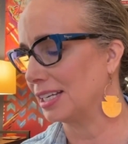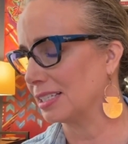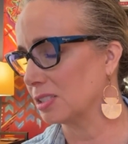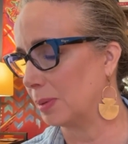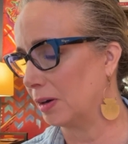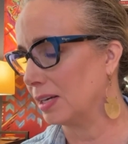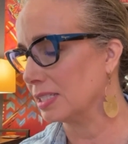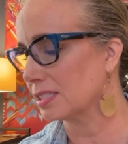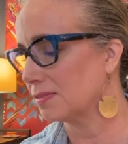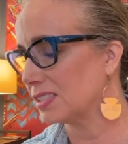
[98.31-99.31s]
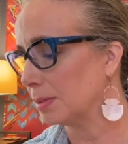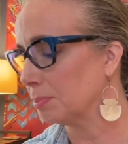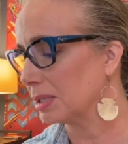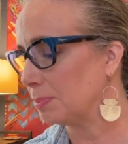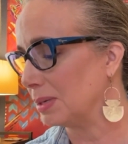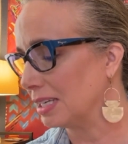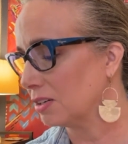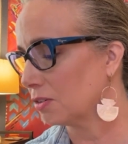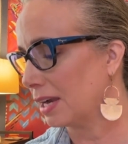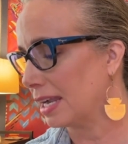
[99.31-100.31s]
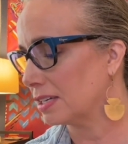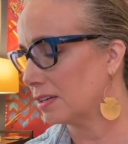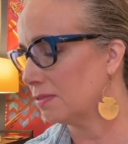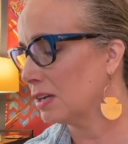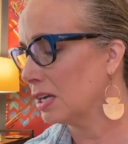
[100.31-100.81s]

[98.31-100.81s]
experience of simply being creative